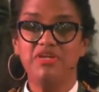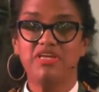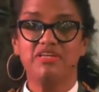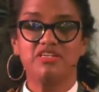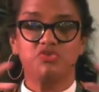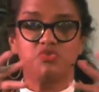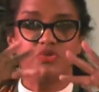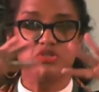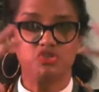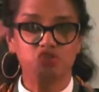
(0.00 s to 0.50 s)

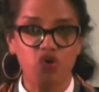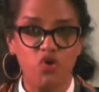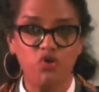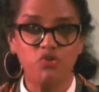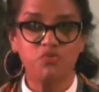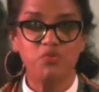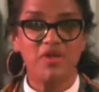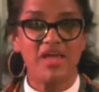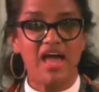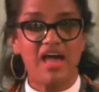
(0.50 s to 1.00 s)
Because we're
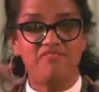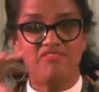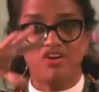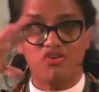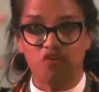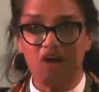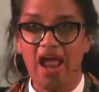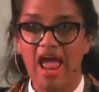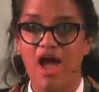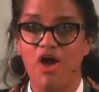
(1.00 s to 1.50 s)
told we have
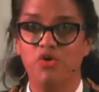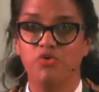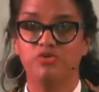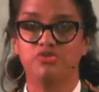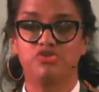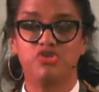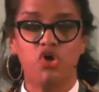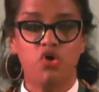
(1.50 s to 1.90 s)
a crowd.